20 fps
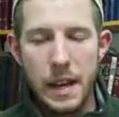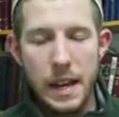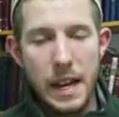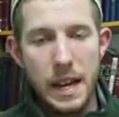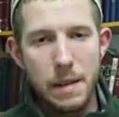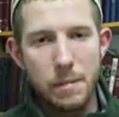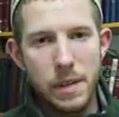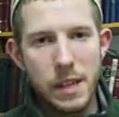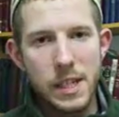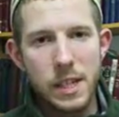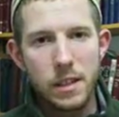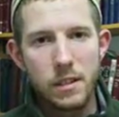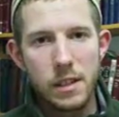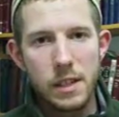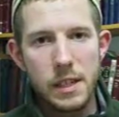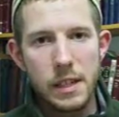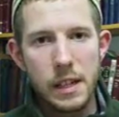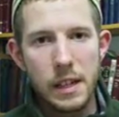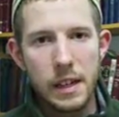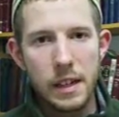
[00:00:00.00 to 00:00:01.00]
and basically
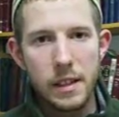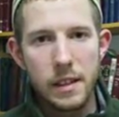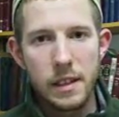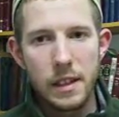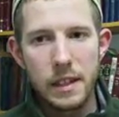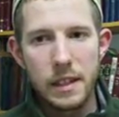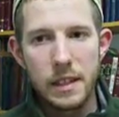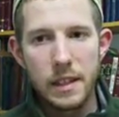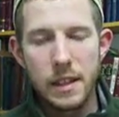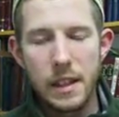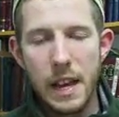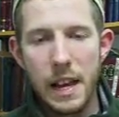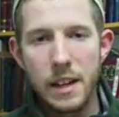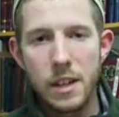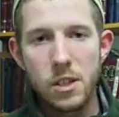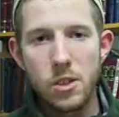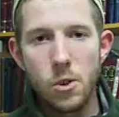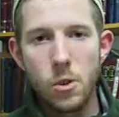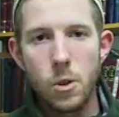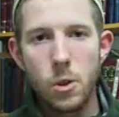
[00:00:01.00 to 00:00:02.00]
saying that that
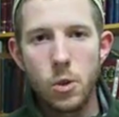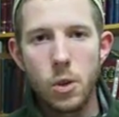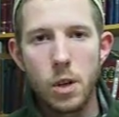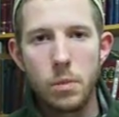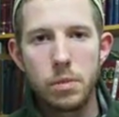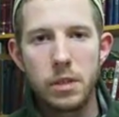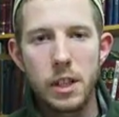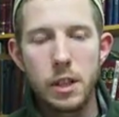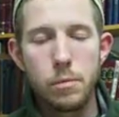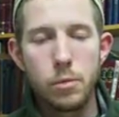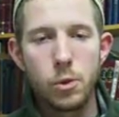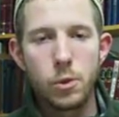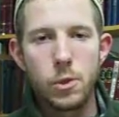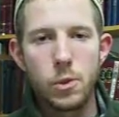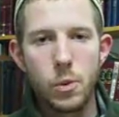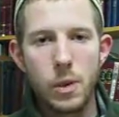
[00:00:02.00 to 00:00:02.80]
is no longer applicable to